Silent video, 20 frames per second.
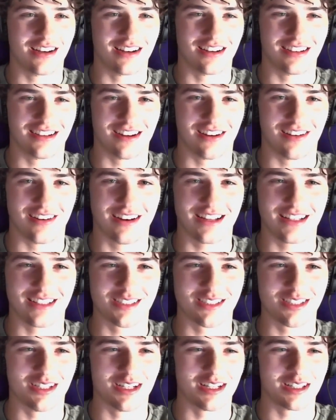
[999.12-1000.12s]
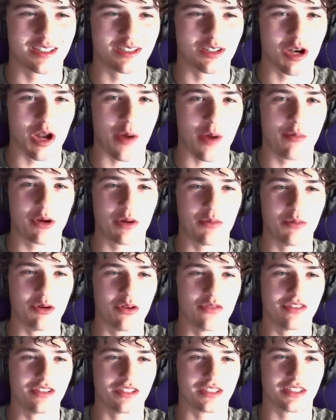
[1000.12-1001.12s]
All right, so now I'm gonna
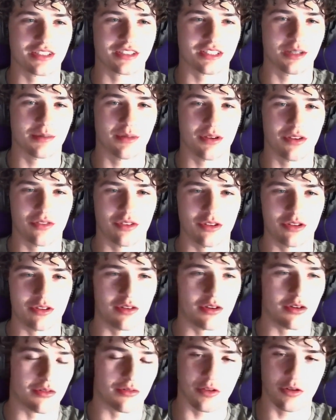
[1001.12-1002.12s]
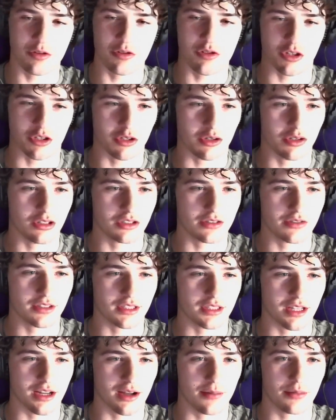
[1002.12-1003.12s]
move into some of your future goals for
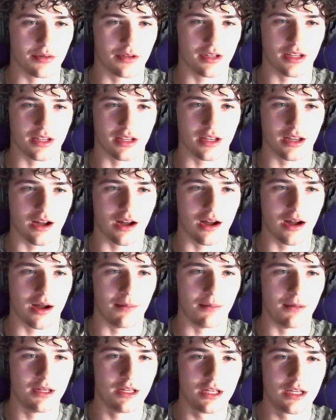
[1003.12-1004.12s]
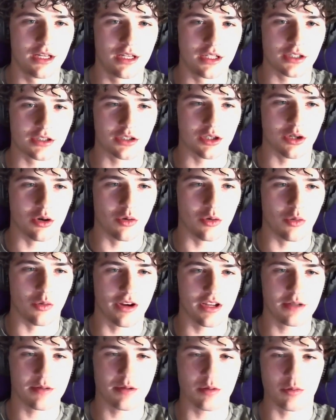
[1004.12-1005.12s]
the company. So what
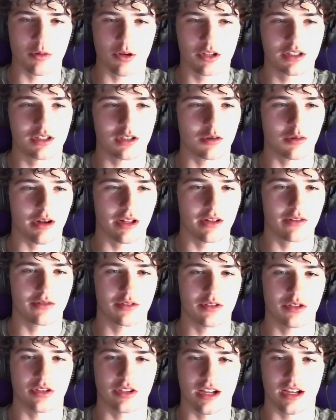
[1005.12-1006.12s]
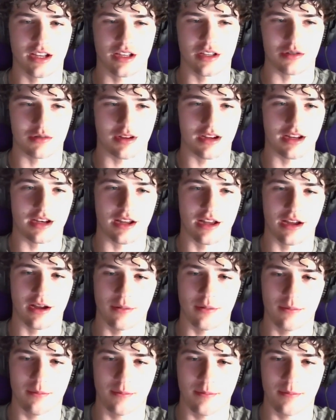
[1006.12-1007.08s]
has been working well for you guys right now?